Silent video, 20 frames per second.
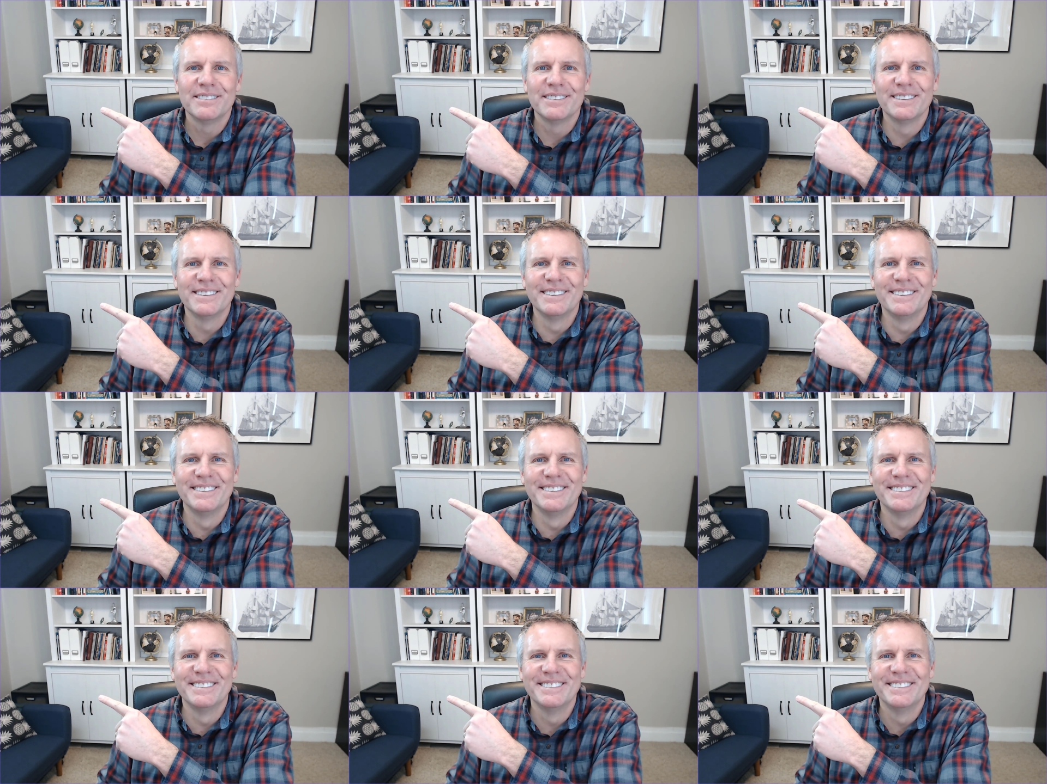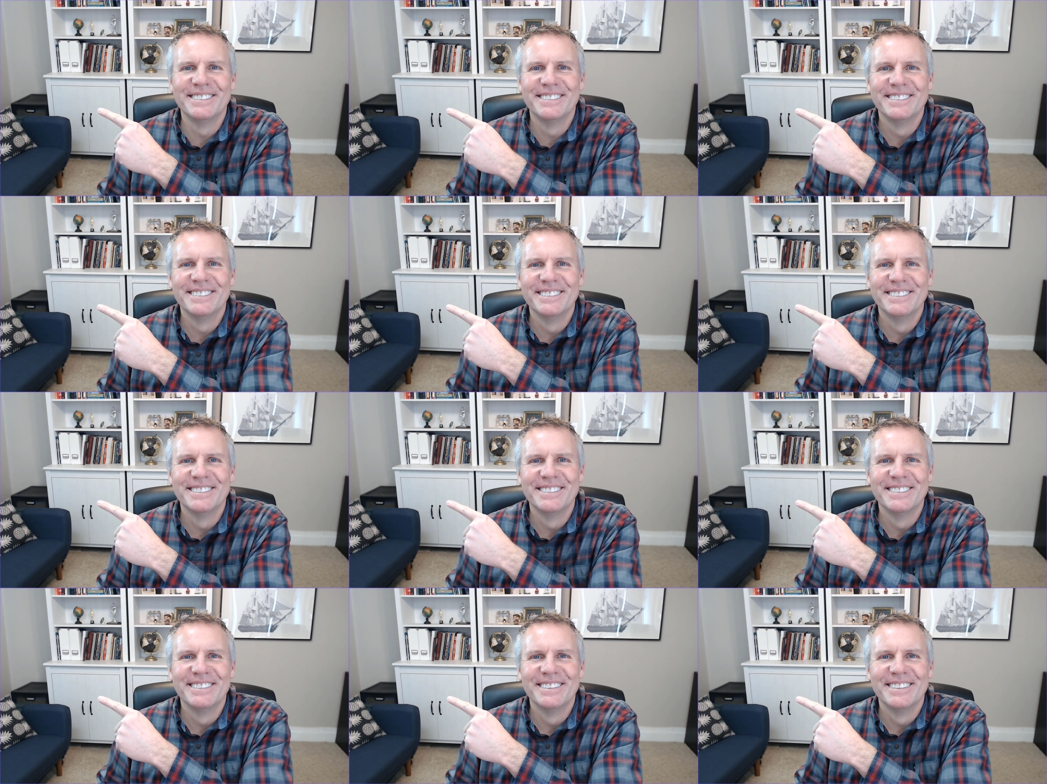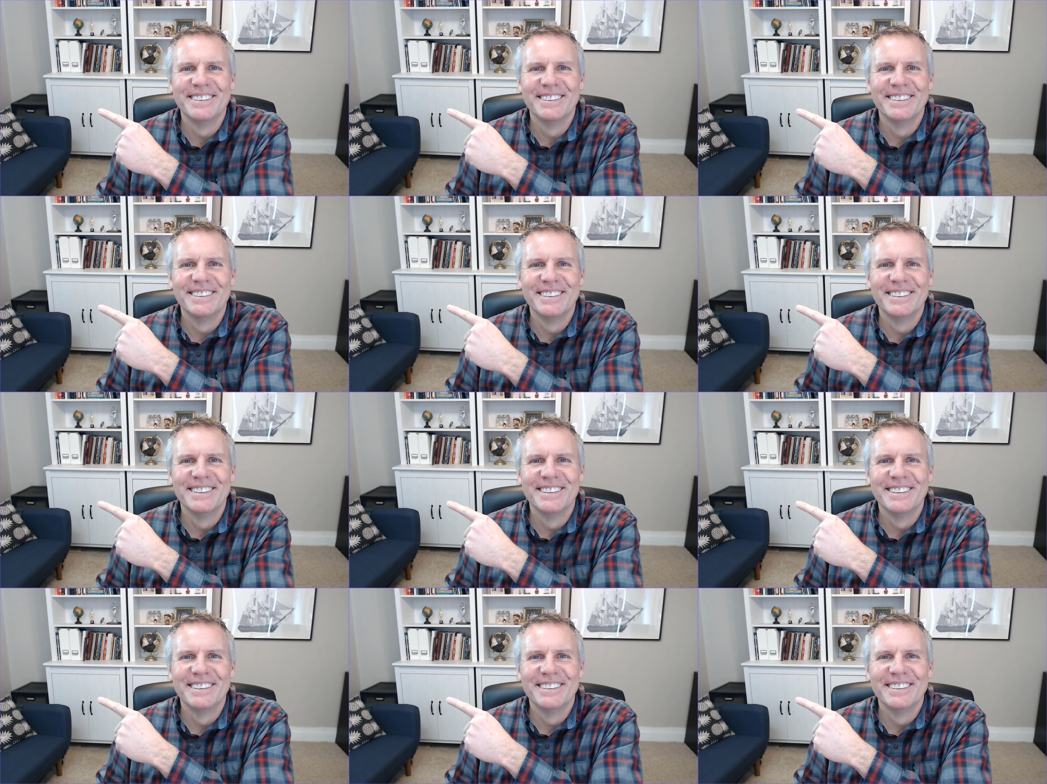(no one is talking)